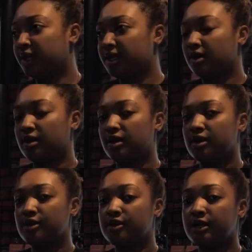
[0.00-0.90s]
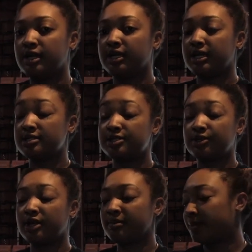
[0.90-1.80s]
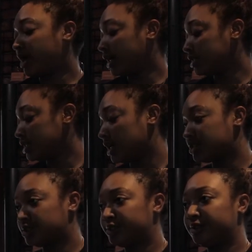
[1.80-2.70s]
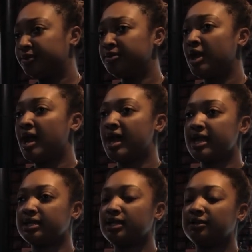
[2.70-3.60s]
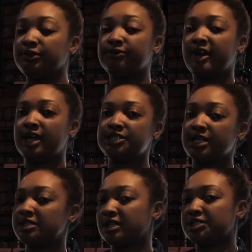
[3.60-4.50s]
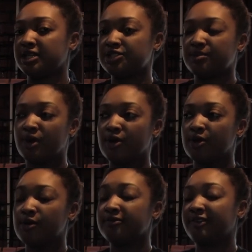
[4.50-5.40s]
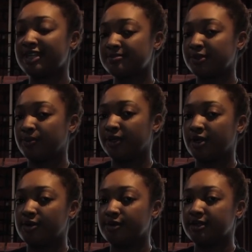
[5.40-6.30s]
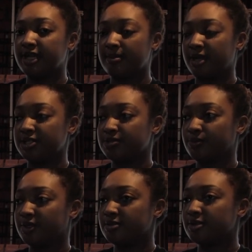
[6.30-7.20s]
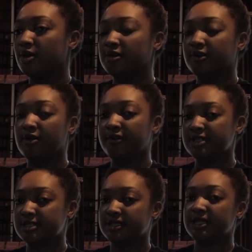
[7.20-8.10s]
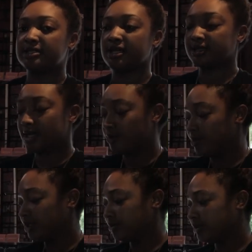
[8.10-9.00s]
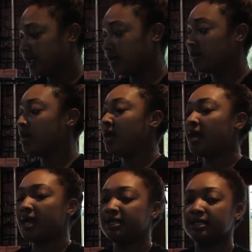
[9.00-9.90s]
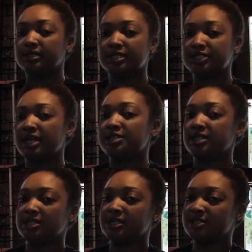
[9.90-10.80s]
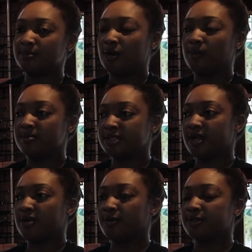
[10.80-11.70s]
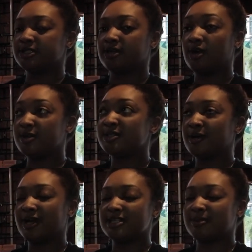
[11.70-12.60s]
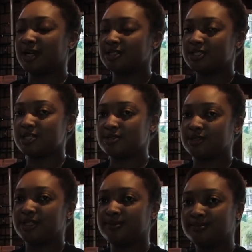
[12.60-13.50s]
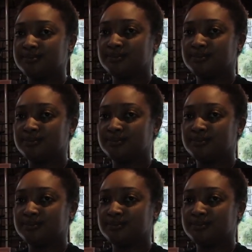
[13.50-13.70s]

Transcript: We are on Instagram at Pocket Change Lou. And then if you find Change Today, Change Tomorrow on Facebook, we are on that page as well. So all of our events and things like that will be through there. And then the Change Today, Change Tomorrow website also has Pocket Change on there.